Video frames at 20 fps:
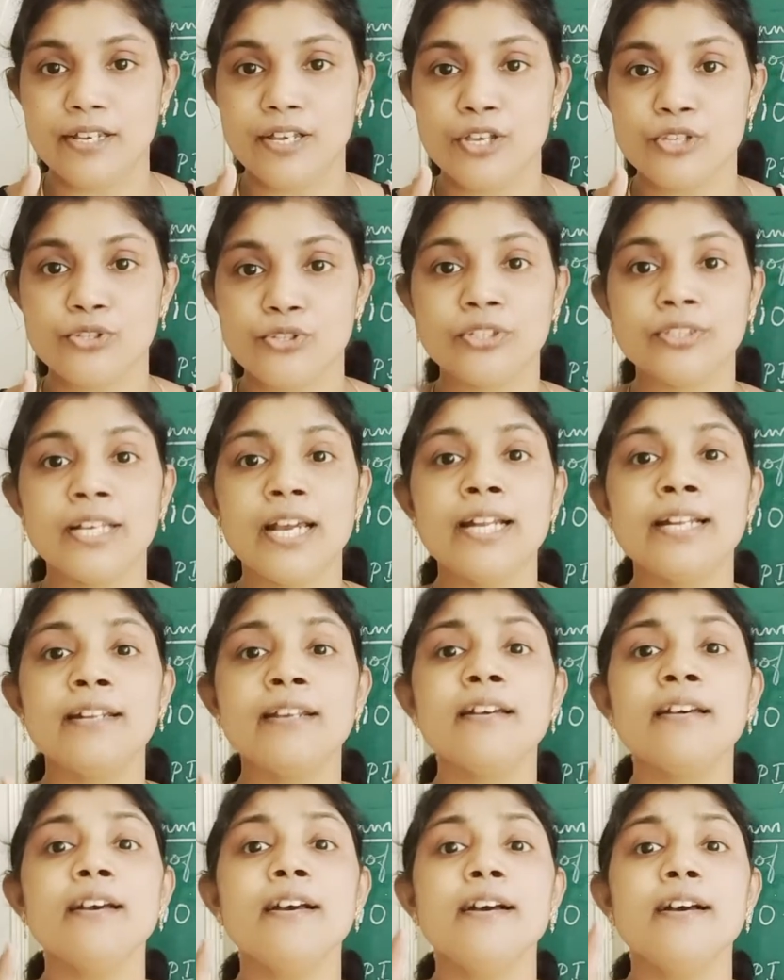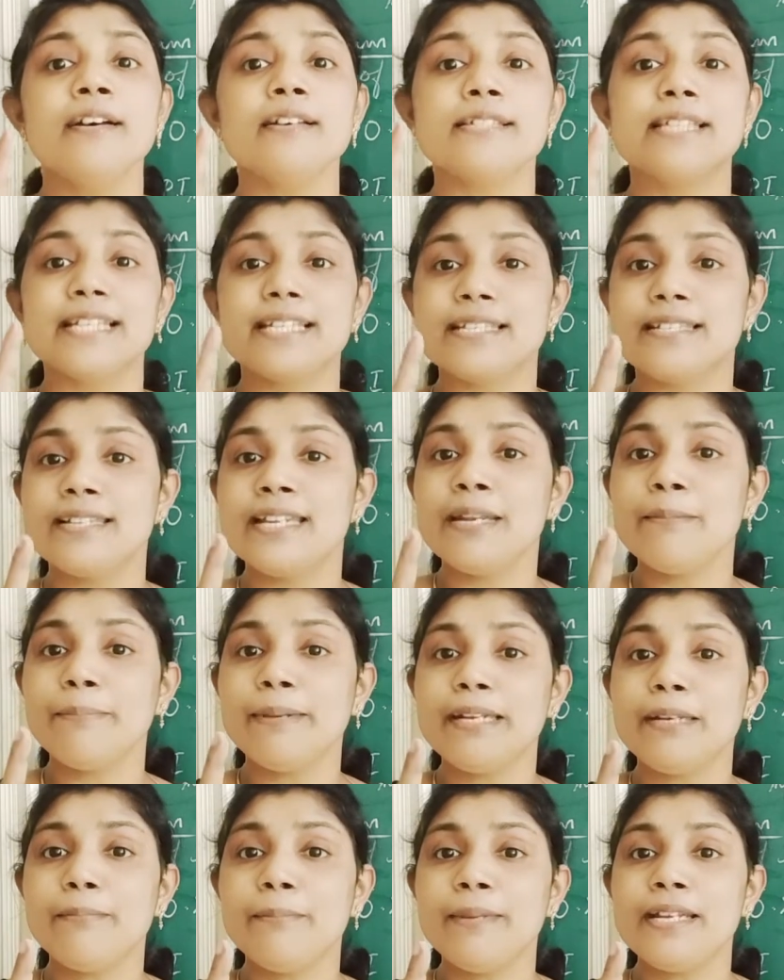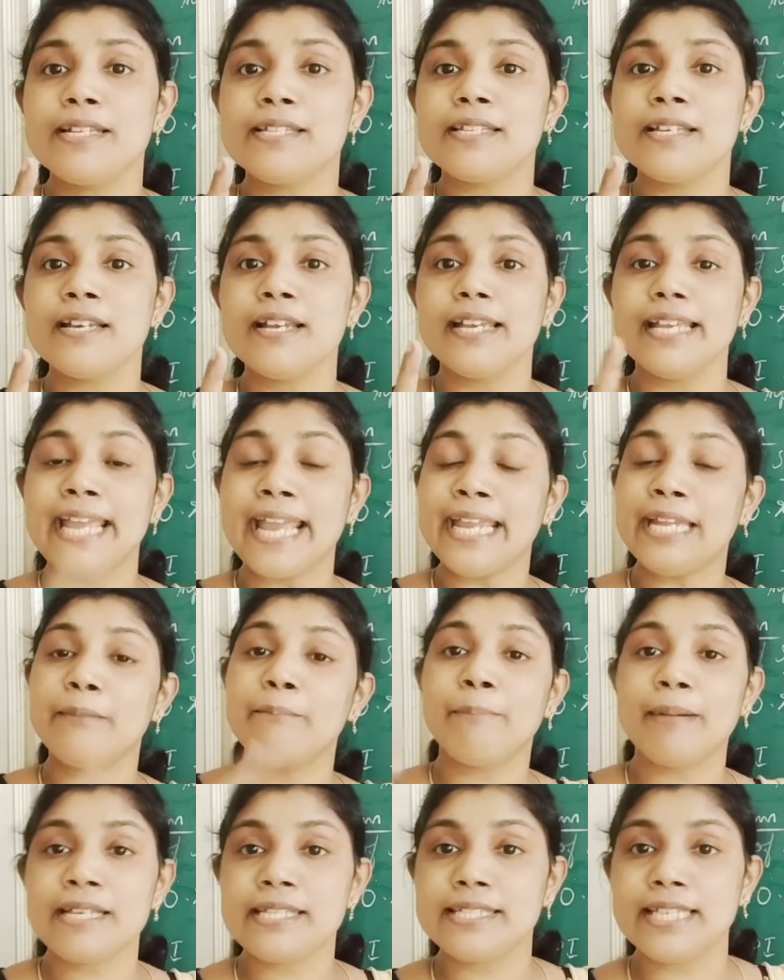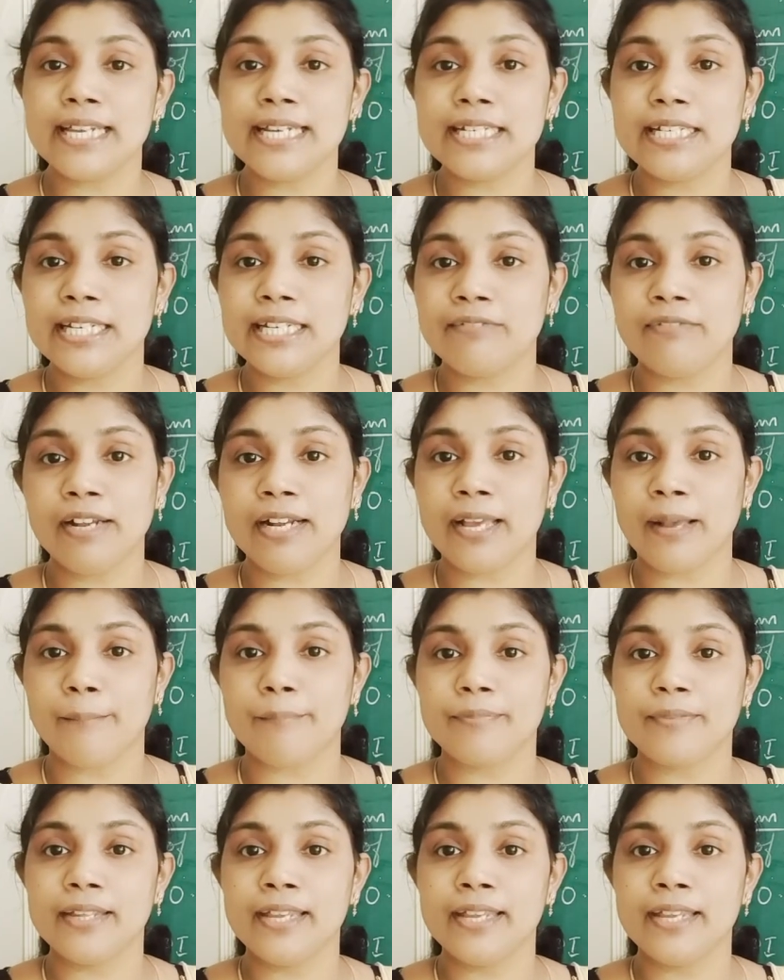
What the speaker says: So that 16-bit means 8 plus 8 it will come.